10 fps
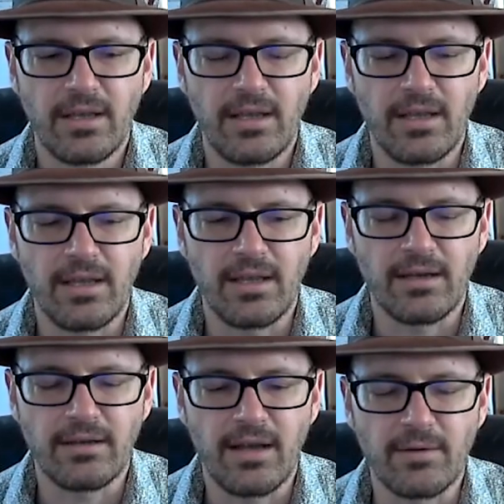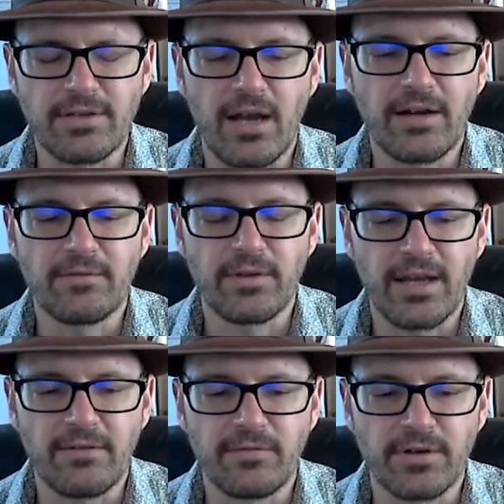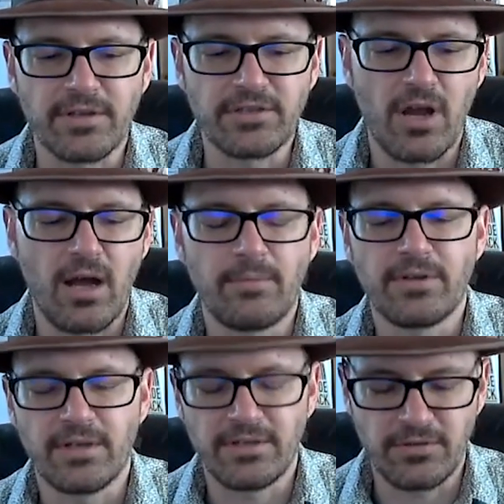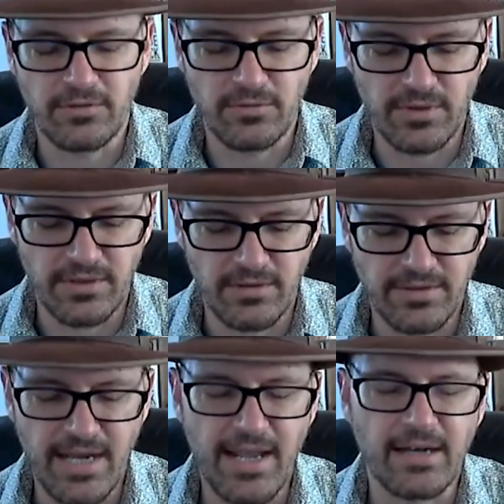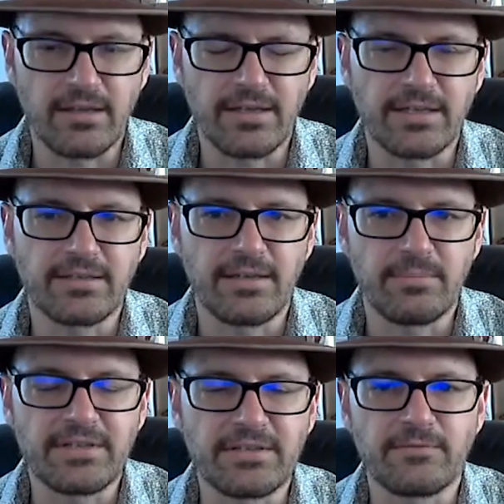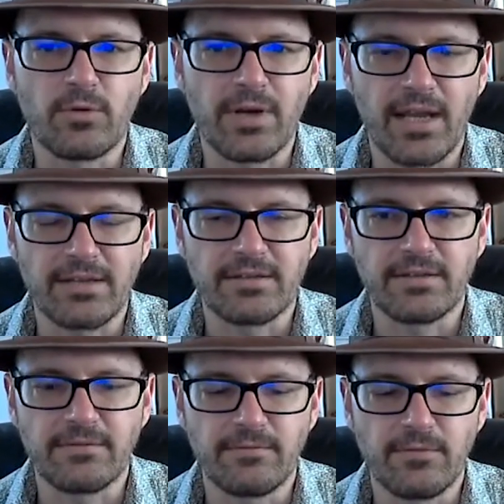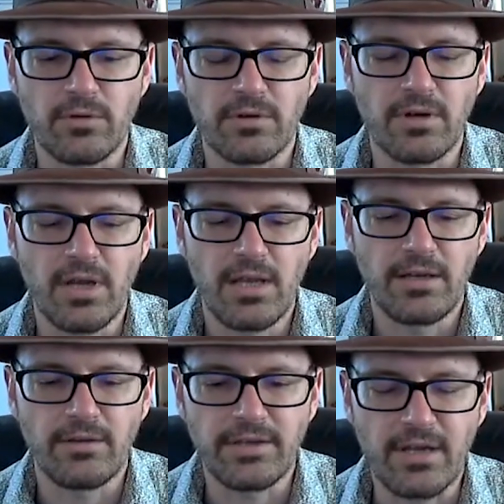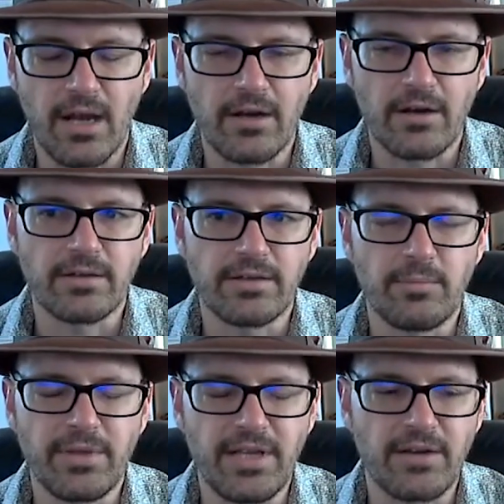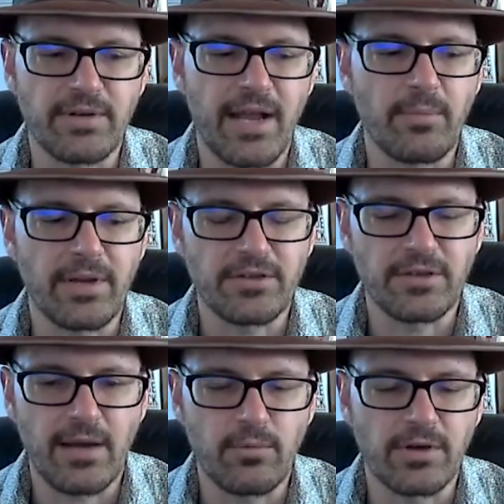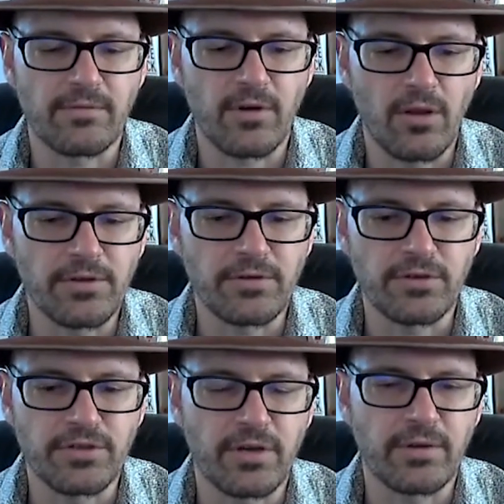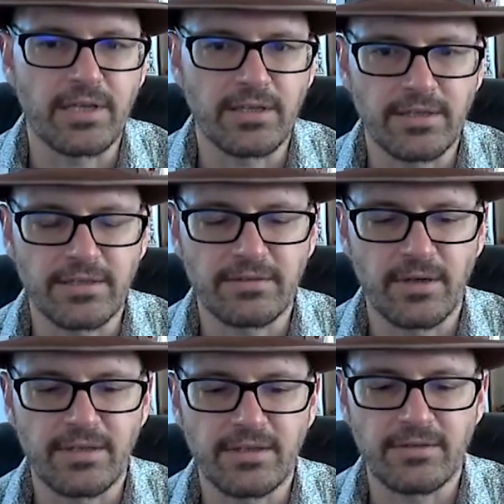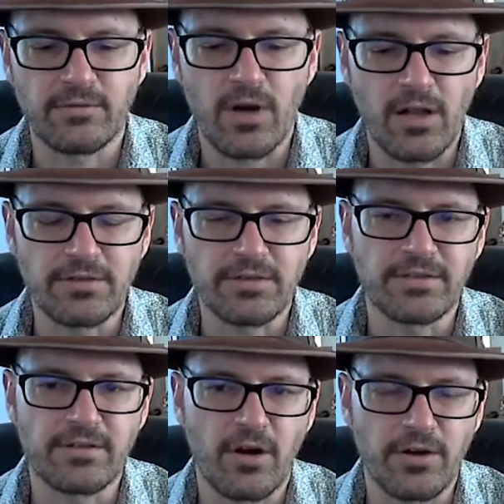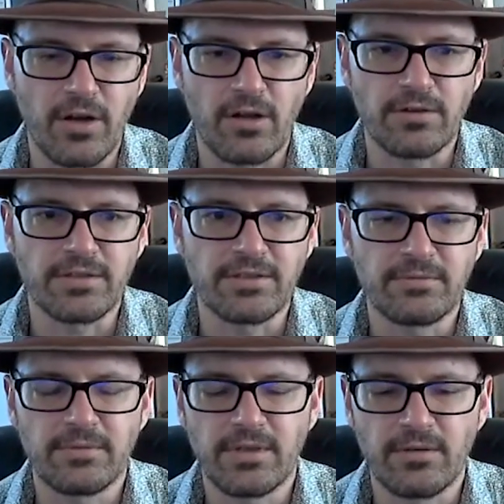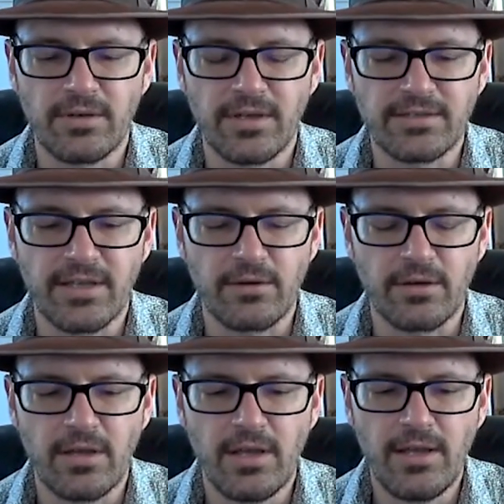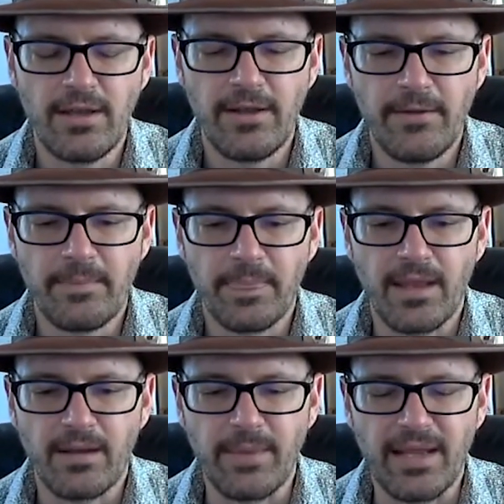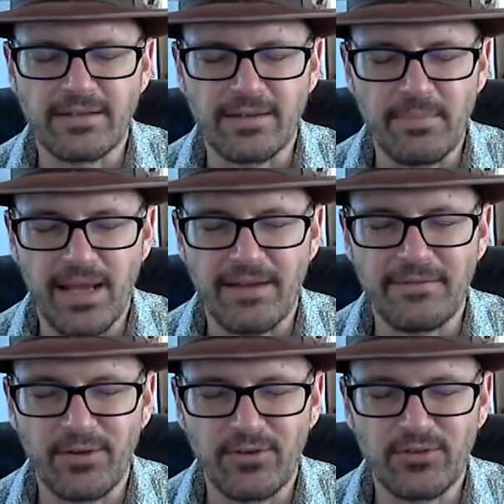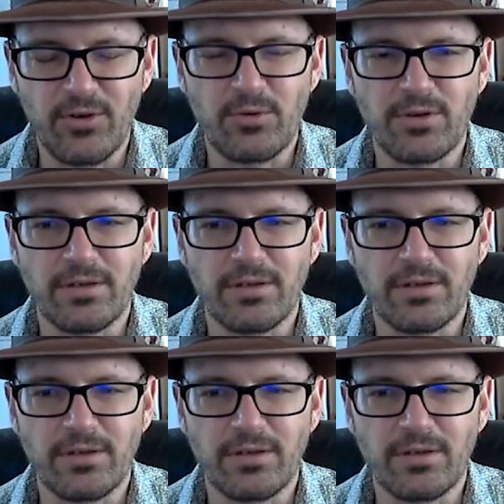And I was hired for the job to do, data analytics and business forecasting for, the entire, pediatric outpatient network for all the tertiary clinics, the neurologists, cardiologists, et cetera. And man, I was like, man, I feel so good.